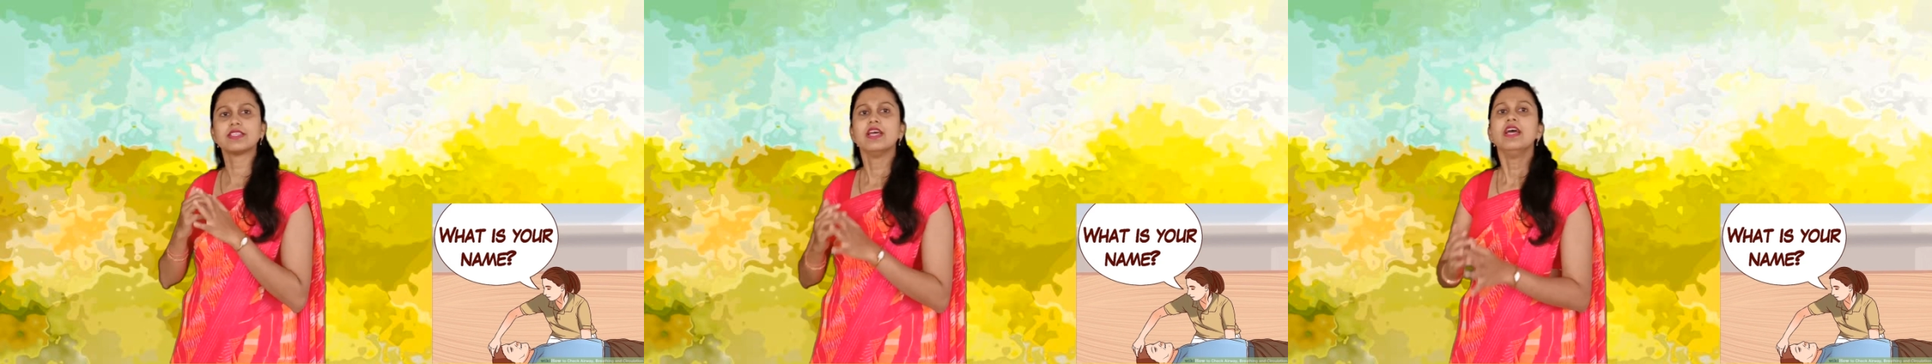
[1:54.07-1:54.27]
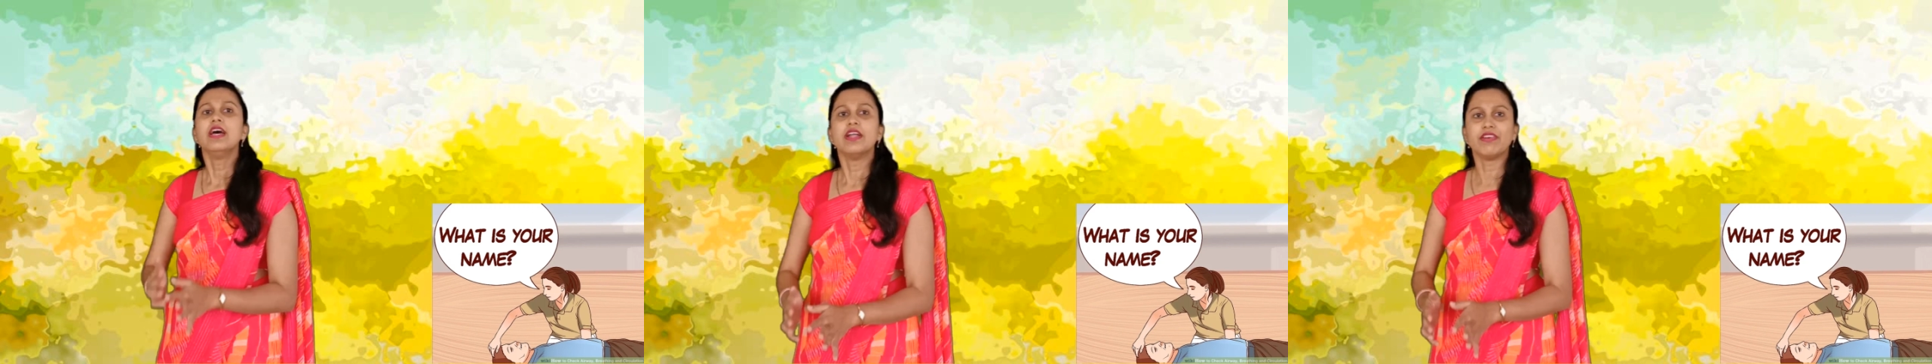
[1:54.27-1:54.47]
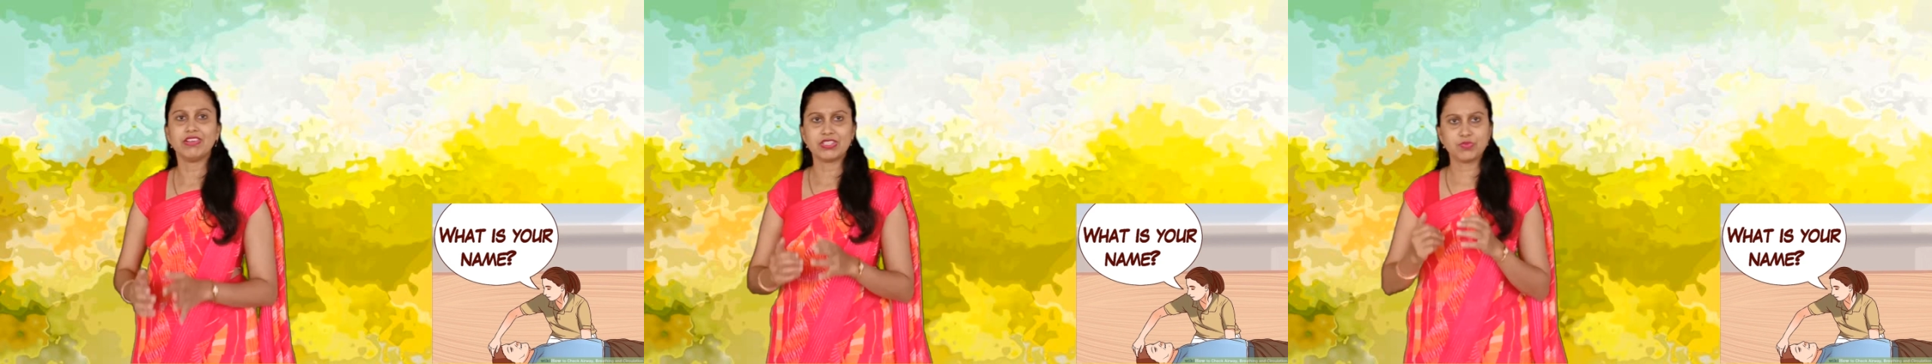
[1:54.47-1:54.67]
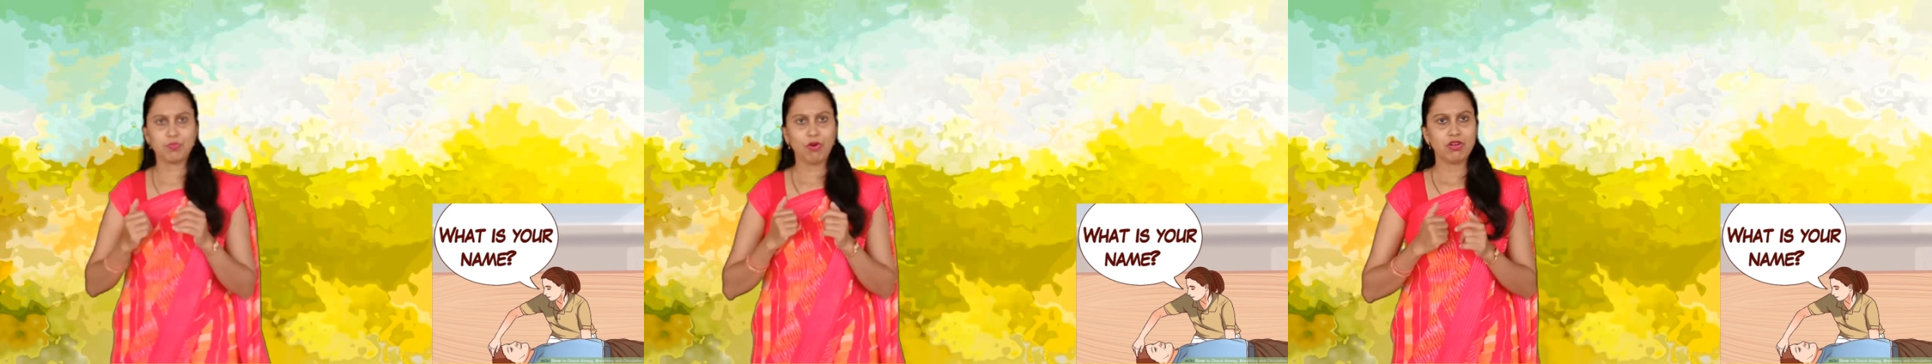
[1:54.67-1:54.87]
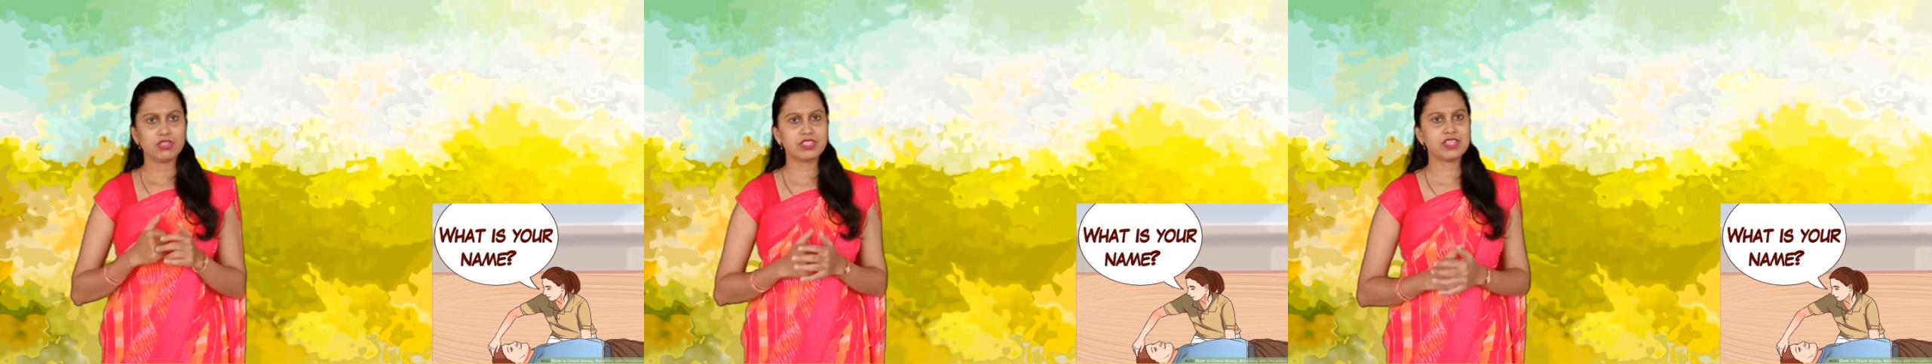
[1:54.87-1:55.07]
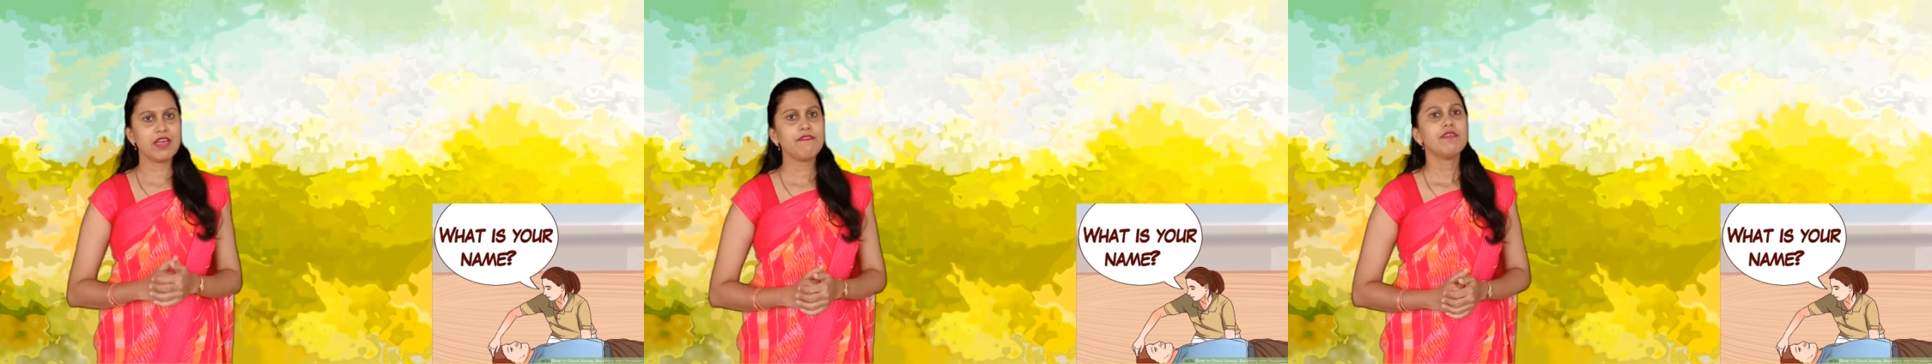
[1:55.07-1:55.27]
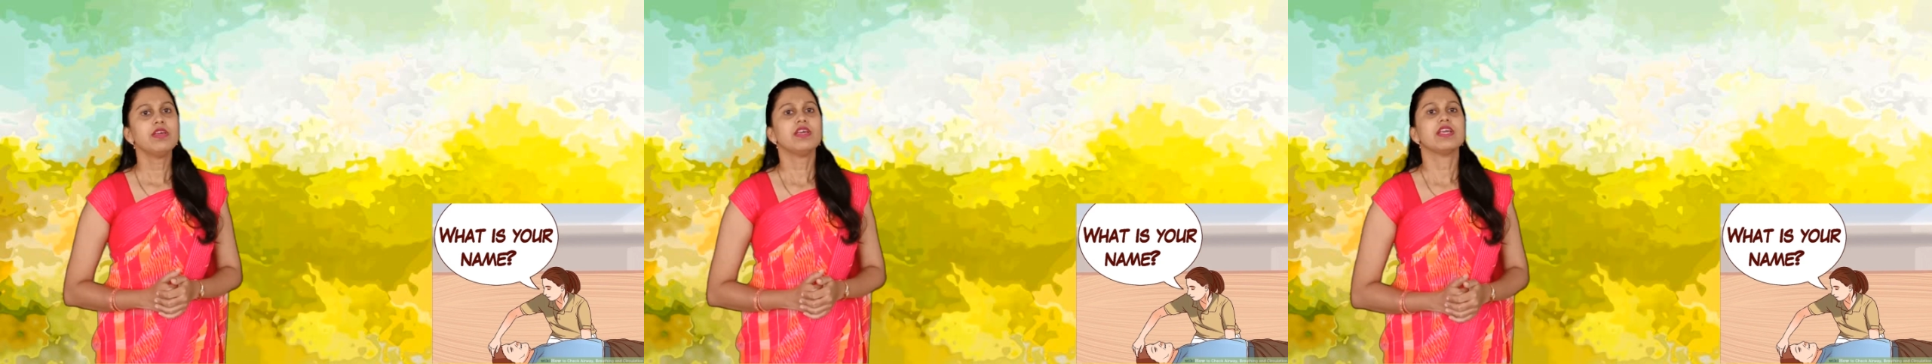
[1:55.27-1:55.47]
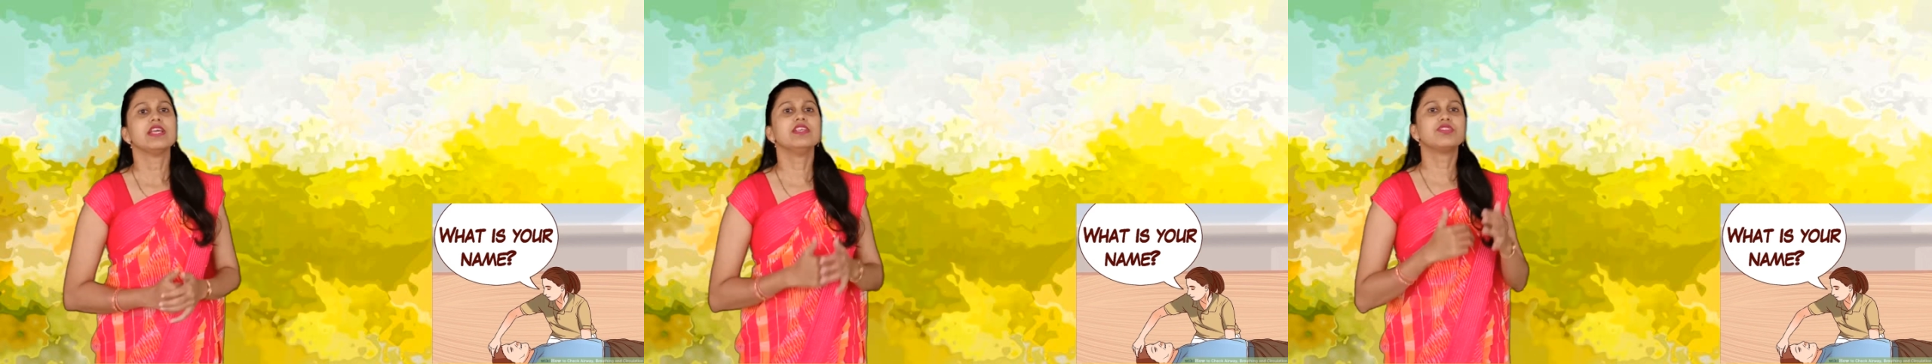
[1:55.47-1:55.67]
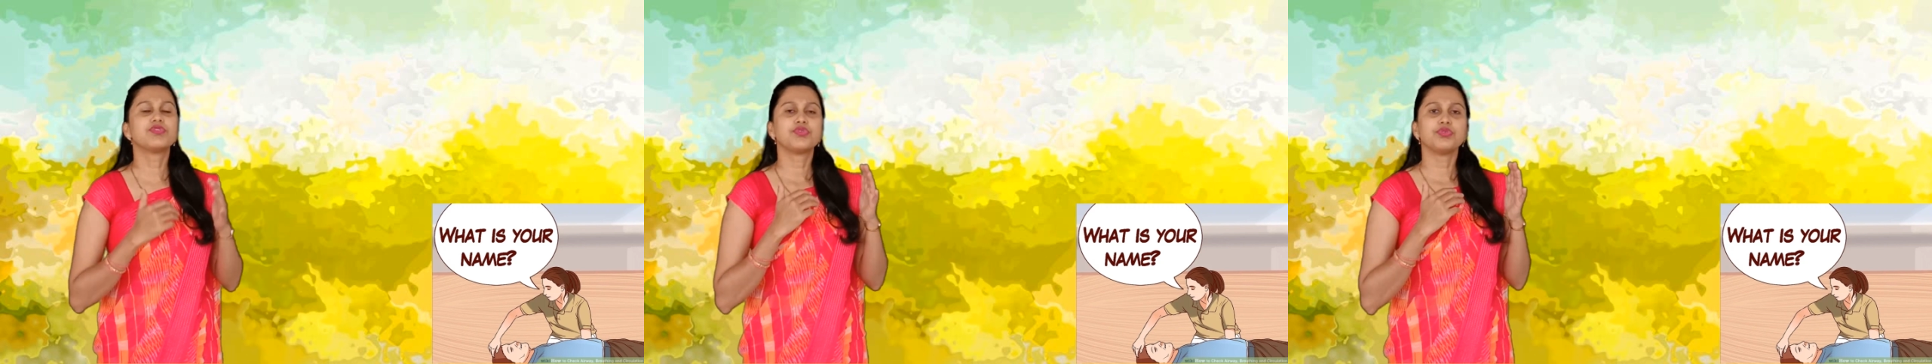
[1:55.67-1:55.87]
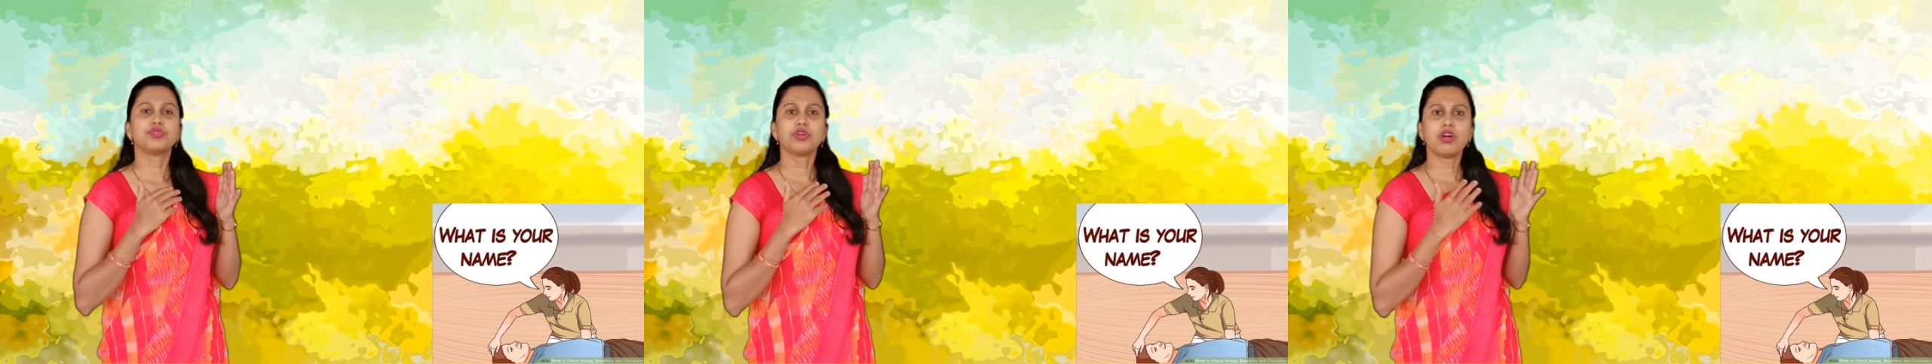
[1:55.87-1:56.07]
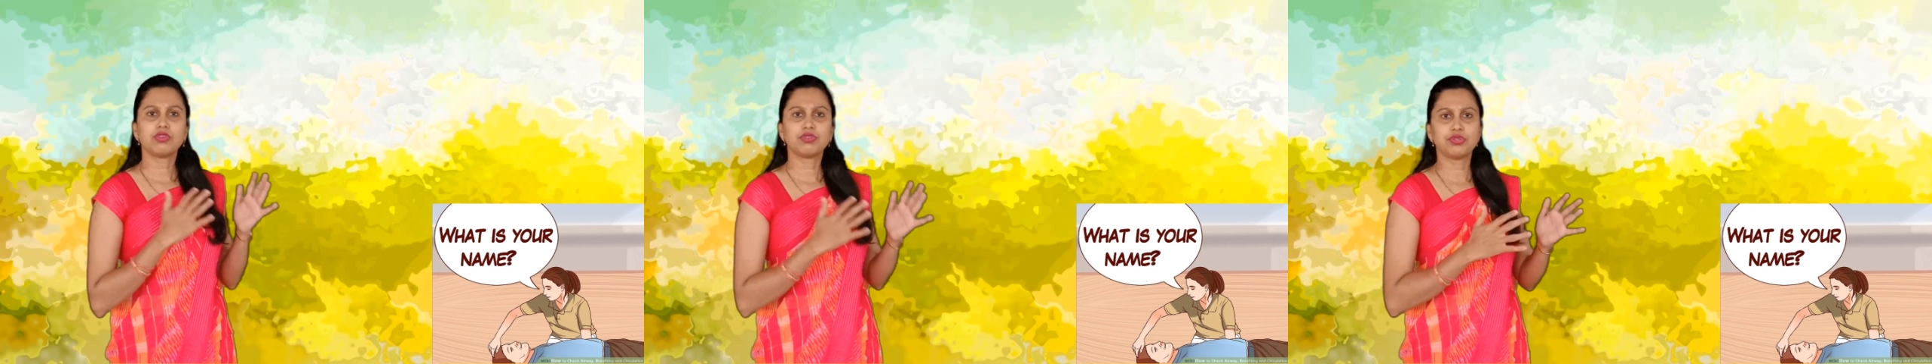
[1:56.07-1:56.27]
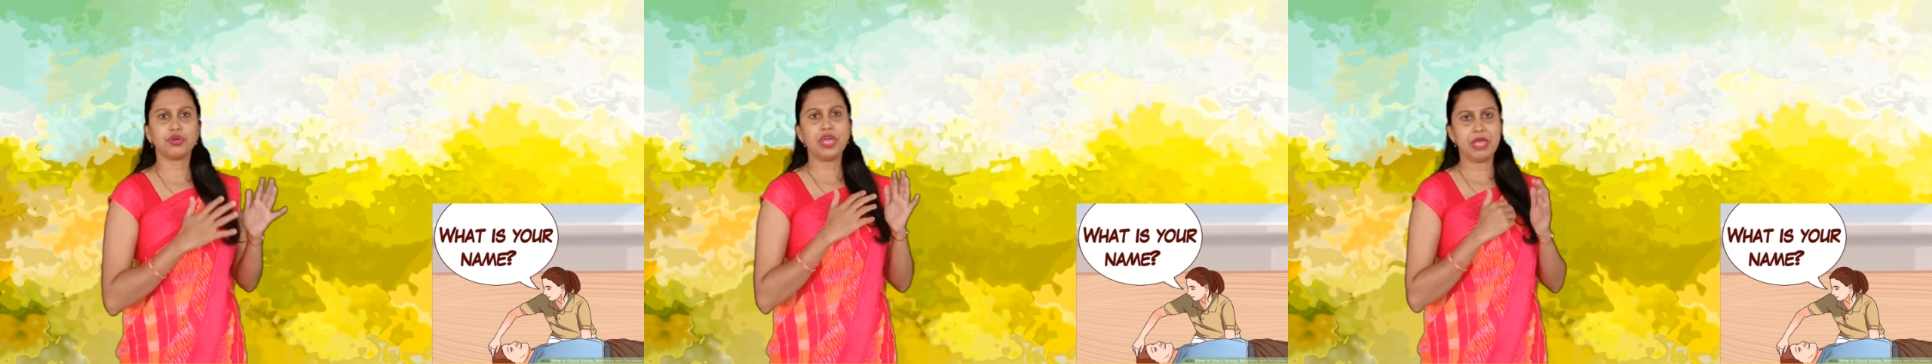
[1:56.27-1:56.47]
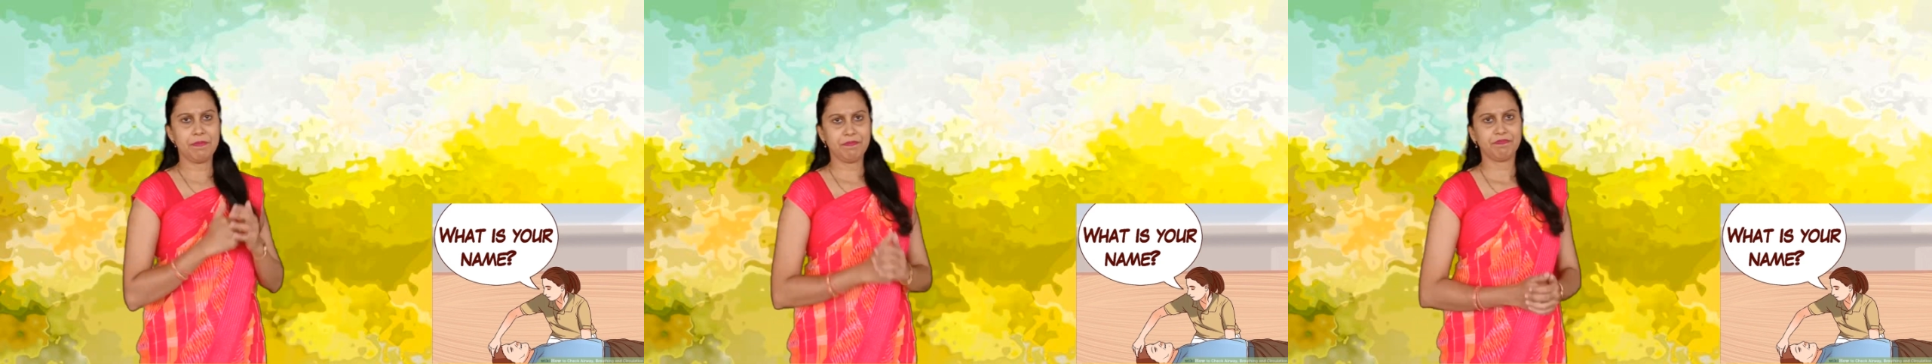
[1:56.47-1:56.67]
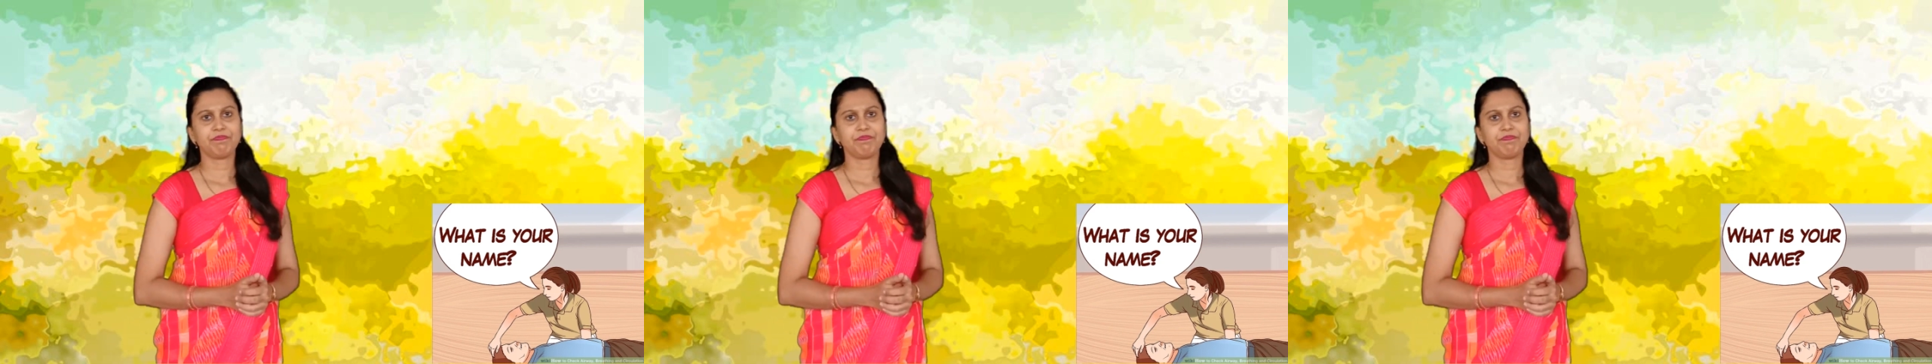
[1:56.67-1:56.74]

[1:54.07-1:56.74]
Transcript: responsive is to talk to him.